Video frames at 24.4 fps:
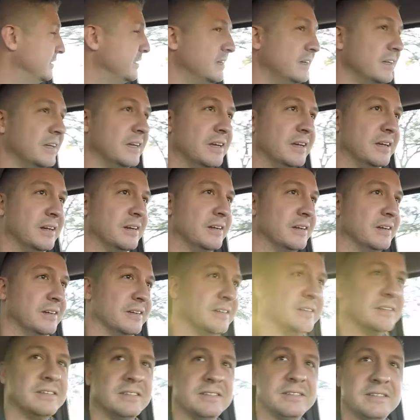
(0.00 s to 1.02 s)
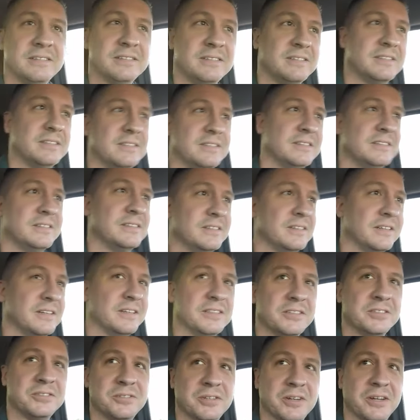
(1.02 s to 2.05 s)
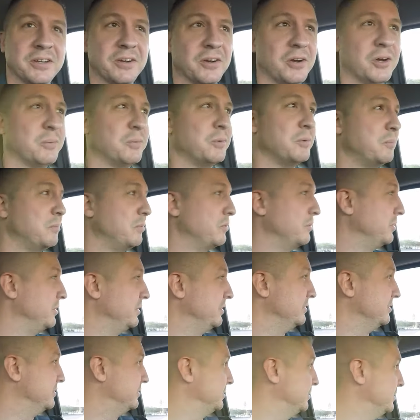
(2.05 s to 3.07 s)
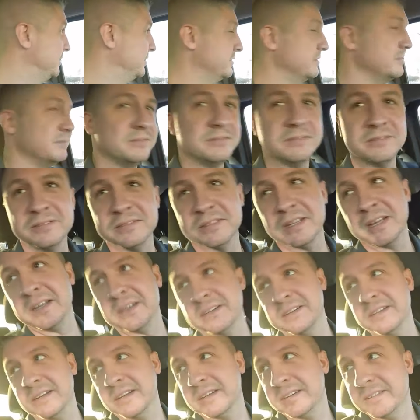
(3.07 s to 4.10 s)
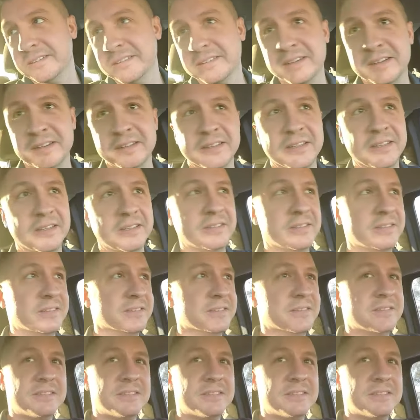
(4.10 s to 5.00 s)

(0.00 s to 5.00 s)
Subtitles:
and I had to try Almond Breeze, so I don't know how that is.